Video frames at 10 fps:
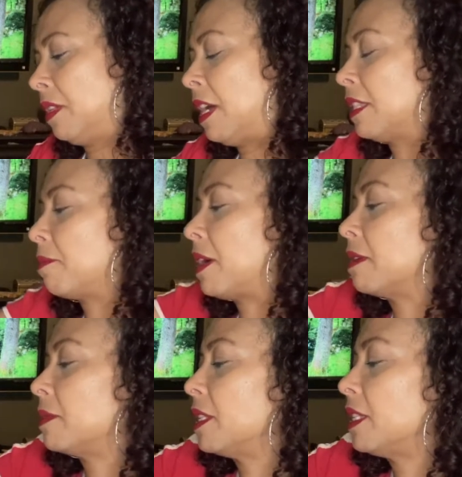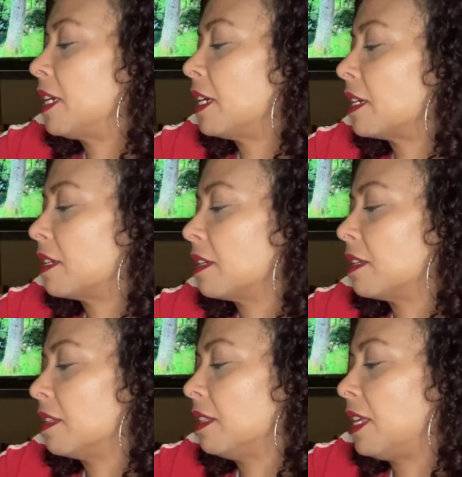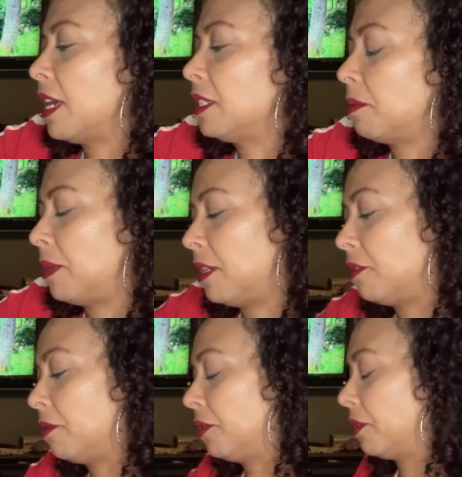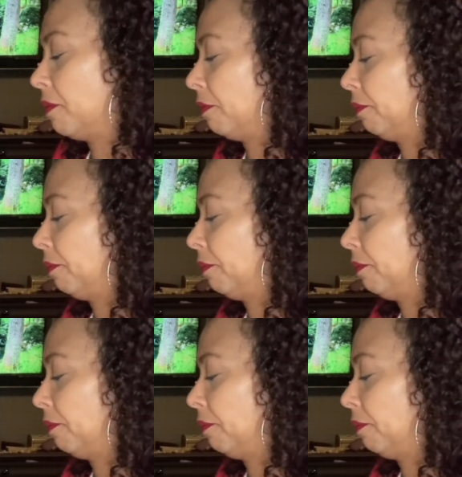At the bottom of the deck, the Ace of Pentacles.